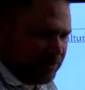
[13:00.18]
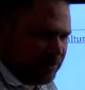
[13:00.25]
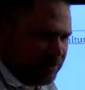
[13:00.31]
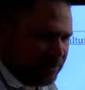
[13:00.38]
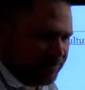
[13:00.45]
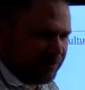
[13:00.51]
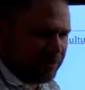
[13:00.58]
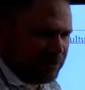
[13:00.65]

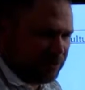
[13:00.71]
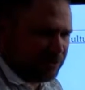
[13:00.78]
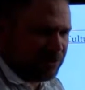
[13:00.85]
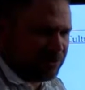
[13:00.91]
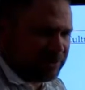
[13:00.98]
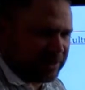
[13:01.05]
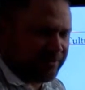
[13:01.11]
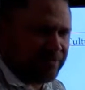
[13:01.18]
different
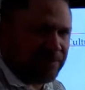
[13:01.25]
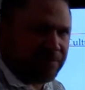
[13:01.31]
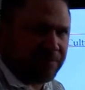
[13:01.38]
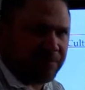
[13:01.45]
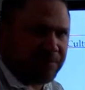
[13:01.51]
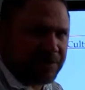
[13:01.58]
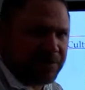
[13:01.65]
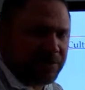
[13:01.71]
cultures have
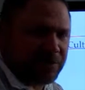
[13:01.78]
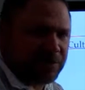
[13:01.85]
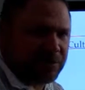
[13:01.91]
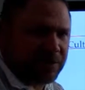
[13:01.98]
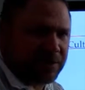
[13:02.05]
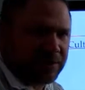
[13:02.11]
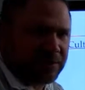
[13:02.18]
different views on